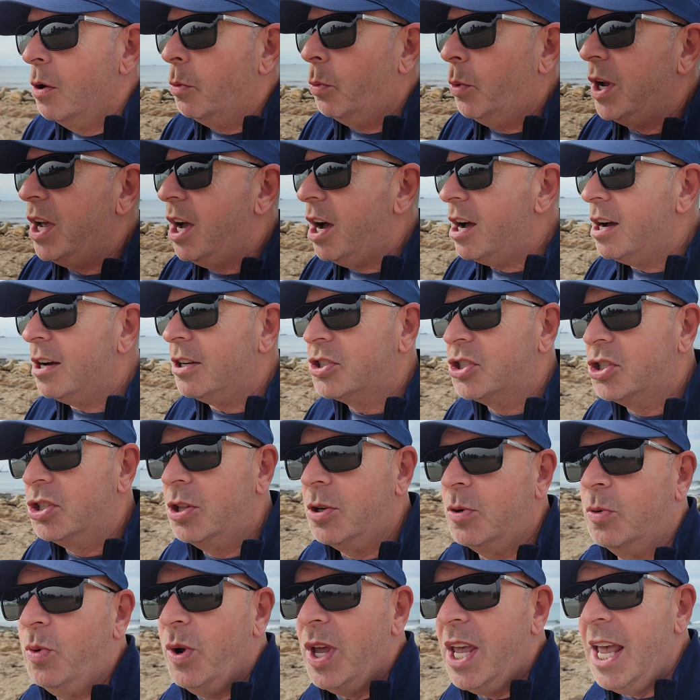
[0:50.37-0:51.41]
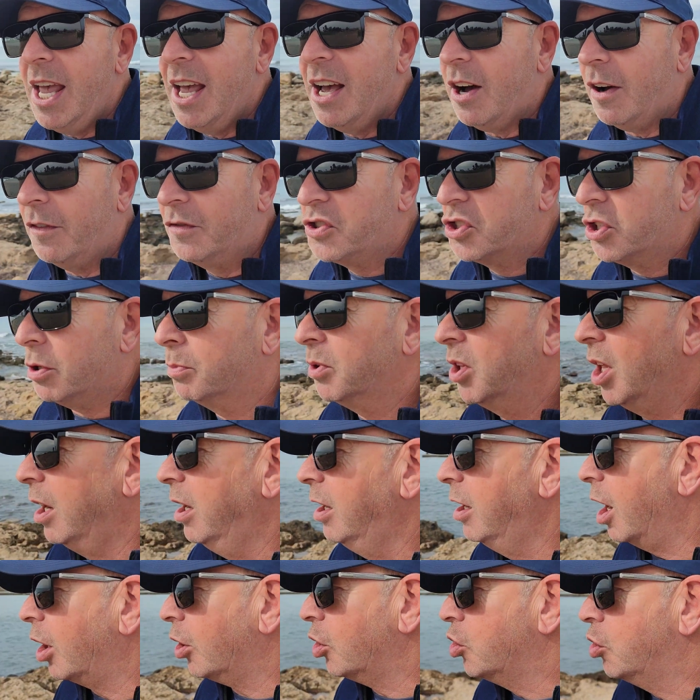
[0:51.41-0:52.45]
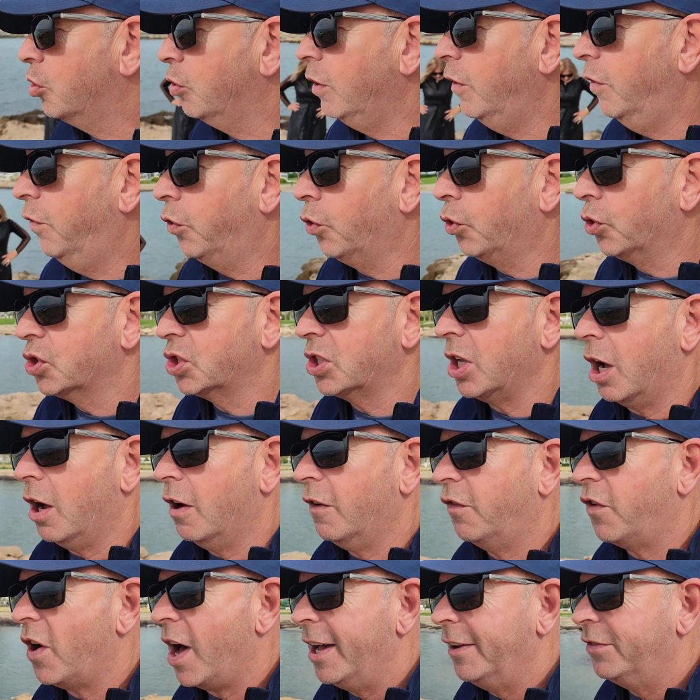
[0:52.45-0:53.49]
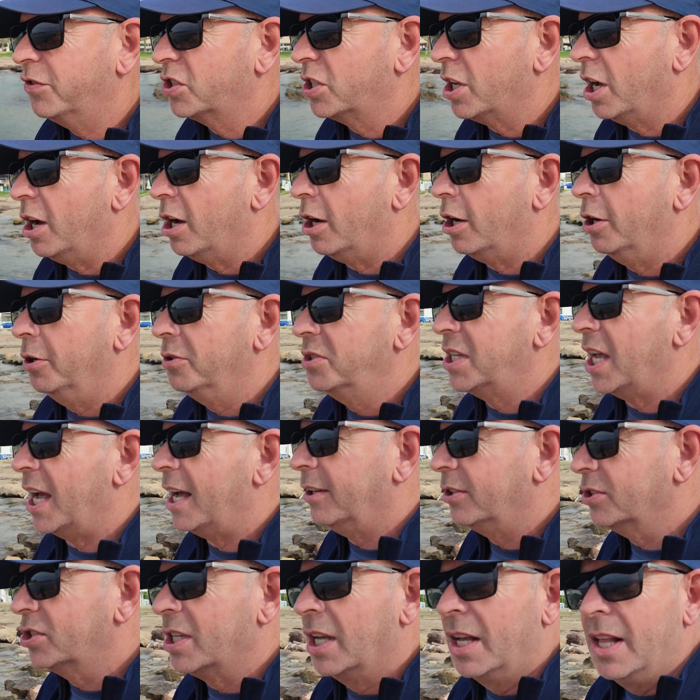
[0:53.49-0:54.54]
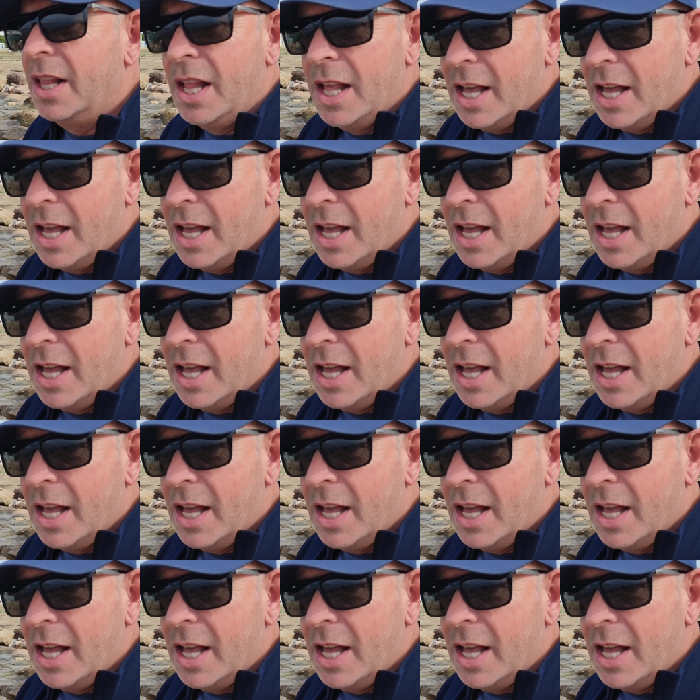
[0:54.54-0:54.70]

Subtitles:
We are to the rear of some of the luxury 4-star, 5-star hotels.